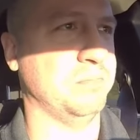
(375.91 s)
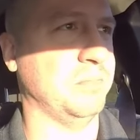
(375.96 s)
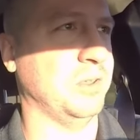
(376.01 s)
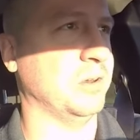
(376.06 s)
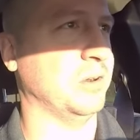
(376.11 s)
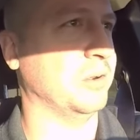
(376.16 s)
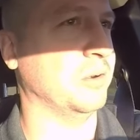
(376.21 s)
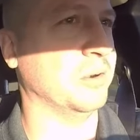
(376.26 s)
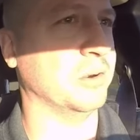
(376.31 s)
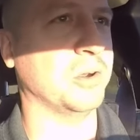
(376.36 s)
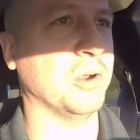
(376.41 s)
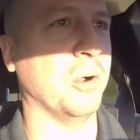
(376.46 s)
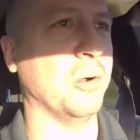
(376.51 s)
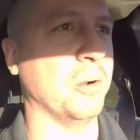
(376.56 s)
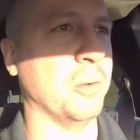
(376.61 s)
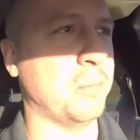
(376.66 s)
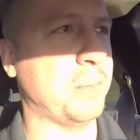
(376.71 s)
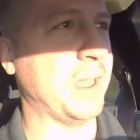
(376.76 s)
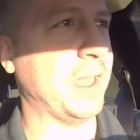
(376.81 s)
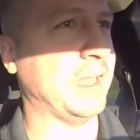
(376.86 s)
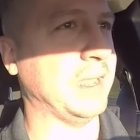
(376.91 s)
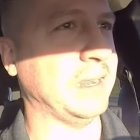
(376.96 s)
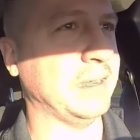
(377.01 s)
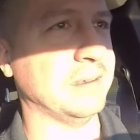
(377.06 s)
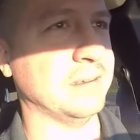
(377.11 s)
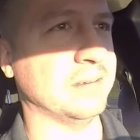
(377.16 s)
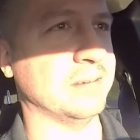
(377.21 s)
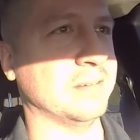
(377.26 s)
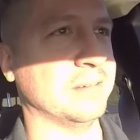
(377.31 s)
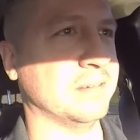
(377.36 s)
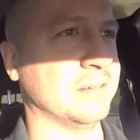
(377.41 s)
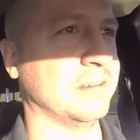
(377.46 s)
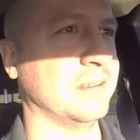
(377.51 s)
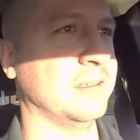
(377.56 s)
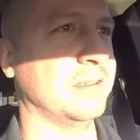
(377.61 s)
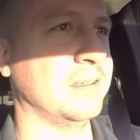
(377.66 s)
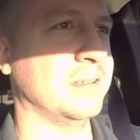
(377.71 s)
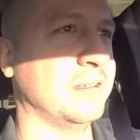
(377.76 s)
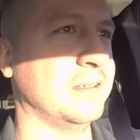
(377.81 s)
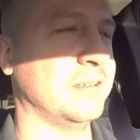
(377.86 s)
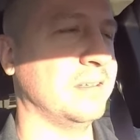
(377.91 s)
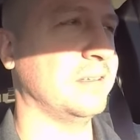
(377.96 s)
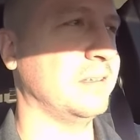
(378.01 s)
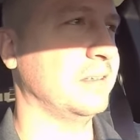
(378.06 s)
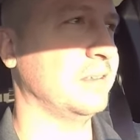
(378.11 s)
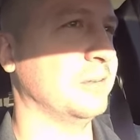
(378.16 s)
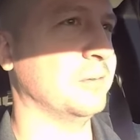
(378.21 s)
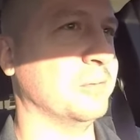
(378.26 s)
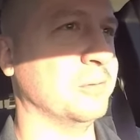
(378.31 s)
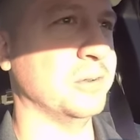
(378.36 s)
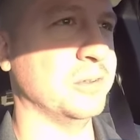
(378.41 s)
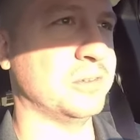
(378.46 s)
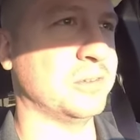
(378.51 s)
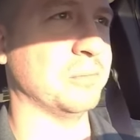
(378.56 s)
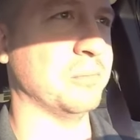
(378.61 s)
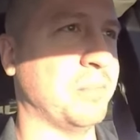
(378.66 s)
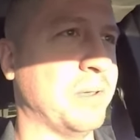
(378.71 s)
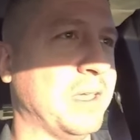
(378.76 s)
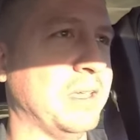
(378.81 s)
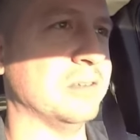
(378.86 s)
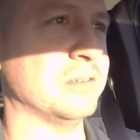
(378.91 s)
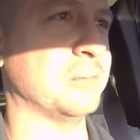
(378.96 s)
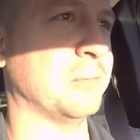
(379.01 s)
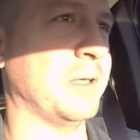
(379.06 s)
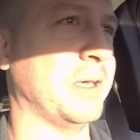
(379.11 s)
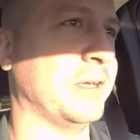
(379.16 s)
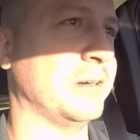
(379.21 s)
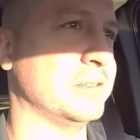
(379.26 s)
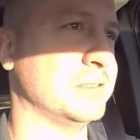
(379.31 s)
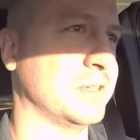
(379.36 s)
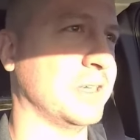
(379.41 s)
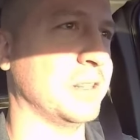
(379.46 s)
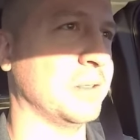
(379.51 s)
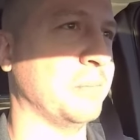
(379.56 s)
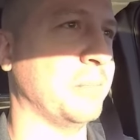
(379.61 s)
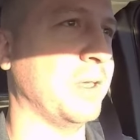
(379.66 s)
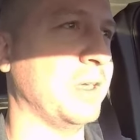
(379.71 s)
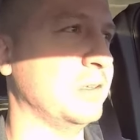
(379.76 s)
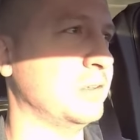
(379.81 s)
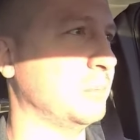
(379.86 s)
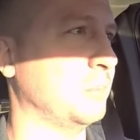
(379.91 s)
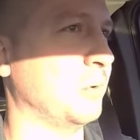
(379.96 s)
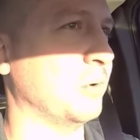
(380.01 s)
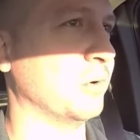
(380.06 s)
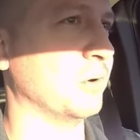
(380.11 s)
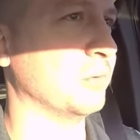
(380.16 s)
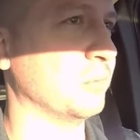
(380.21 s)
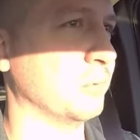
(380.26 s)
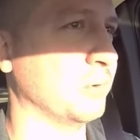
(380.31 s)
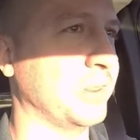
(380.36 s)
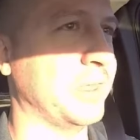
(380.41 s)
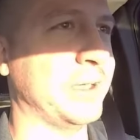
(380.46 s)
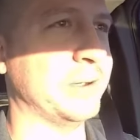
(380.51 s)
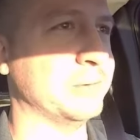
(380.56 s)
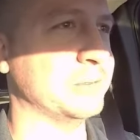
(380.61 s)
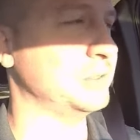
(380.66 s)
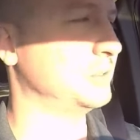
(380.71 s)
a coat of paint with some paint splatters on the baseboard, where that would